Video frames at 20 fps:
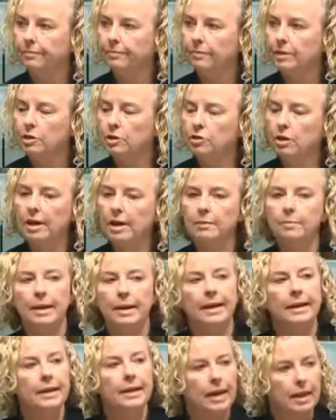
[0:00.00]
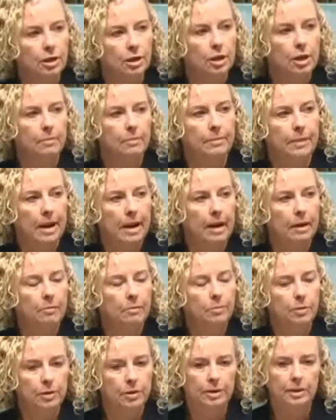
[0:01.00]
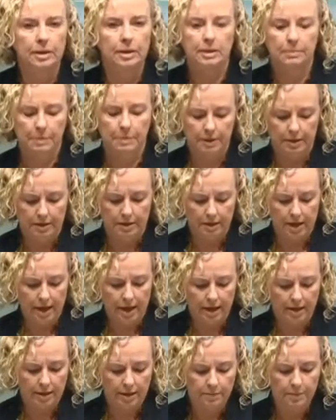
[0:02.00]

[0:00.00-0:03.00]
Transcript: They're trying to play catch-up now, putting this bill in the House,